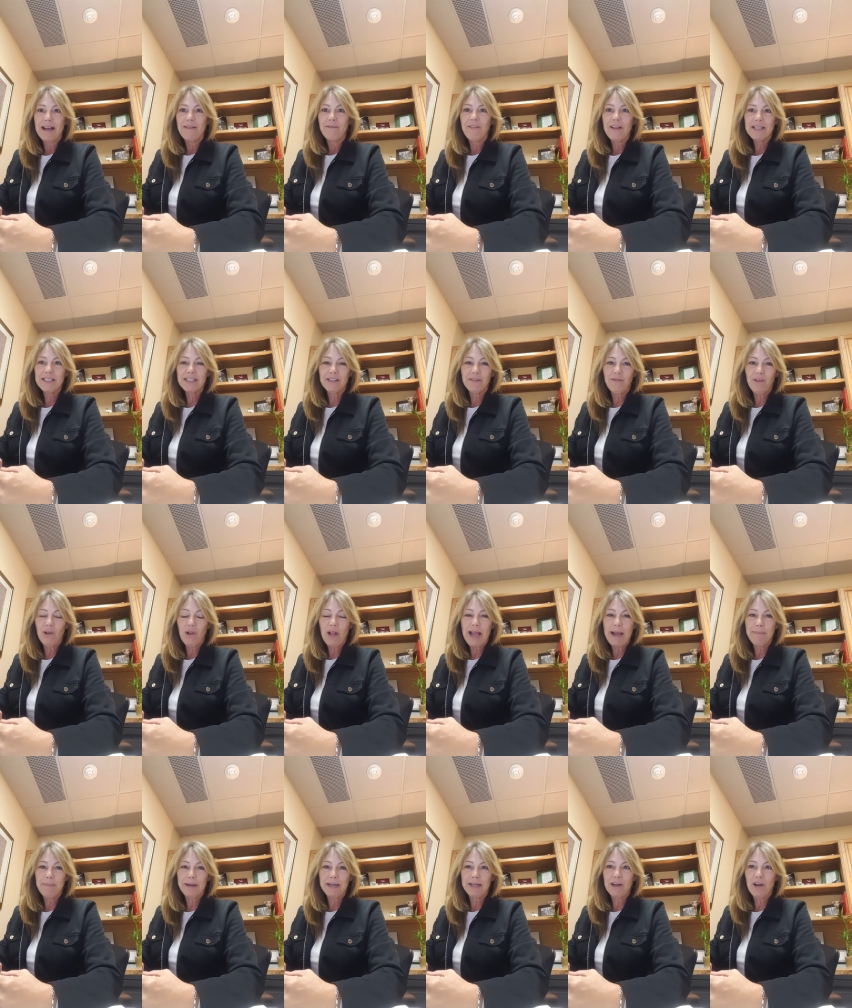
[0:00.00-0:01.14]
Festival
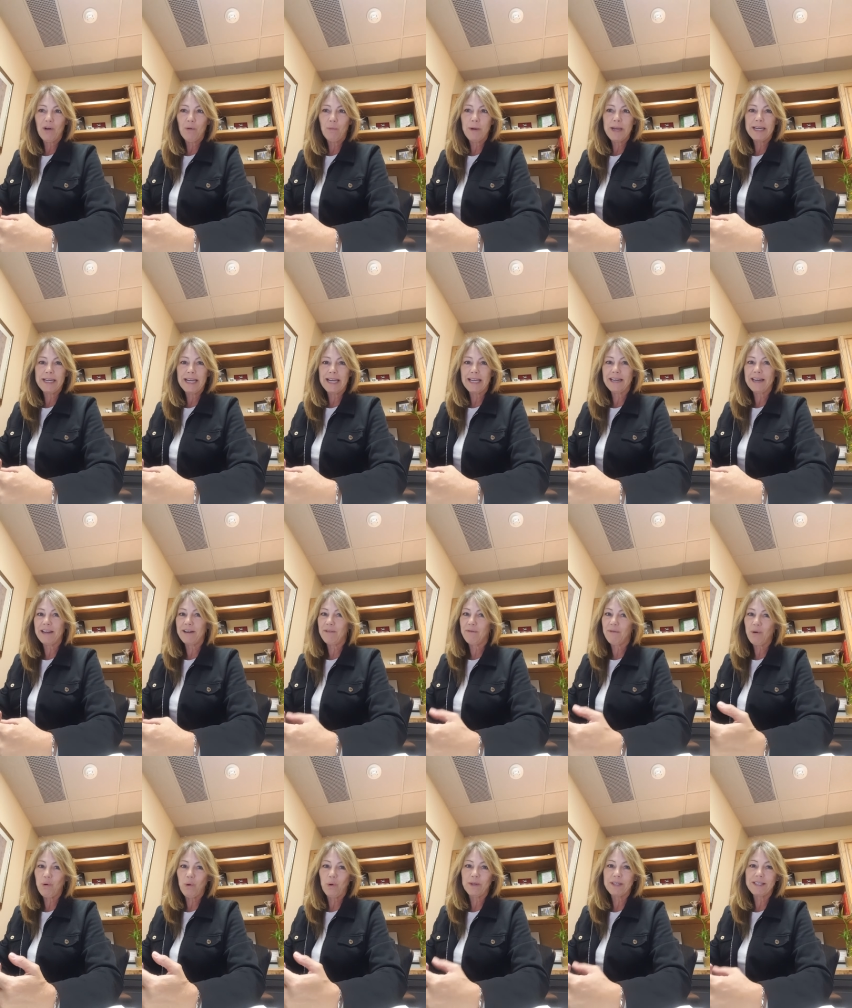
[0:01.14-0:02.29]
happening all weekend. And of
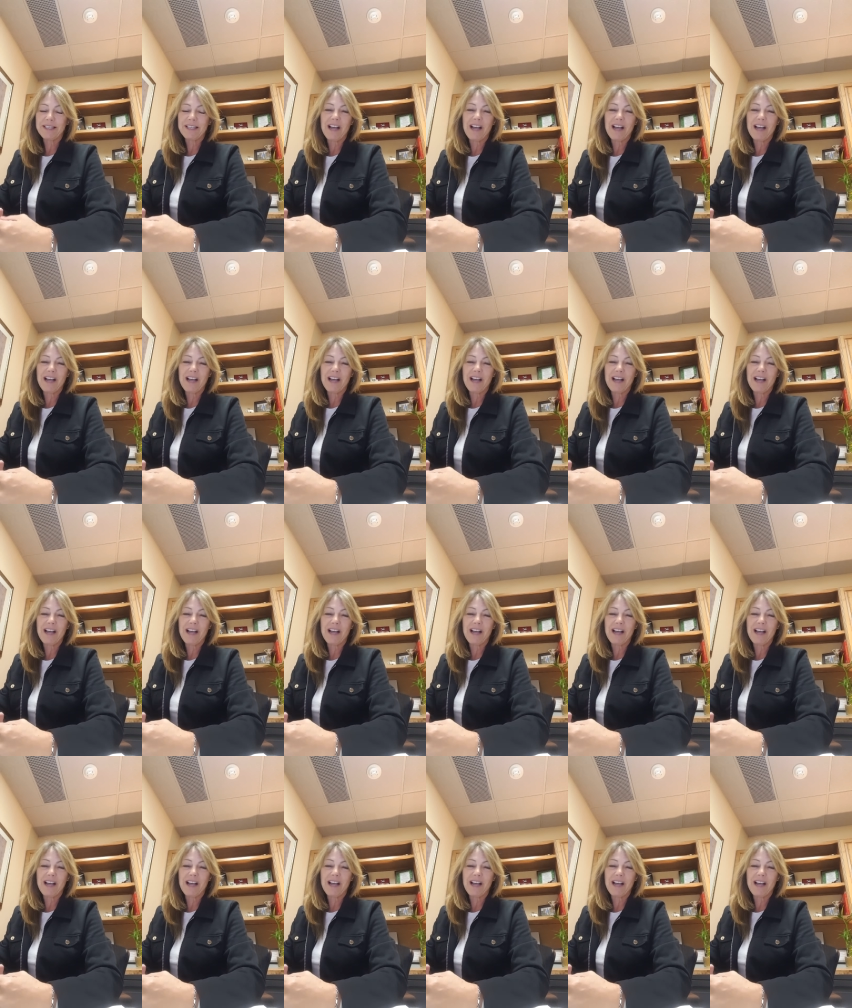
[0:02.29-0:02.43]
course,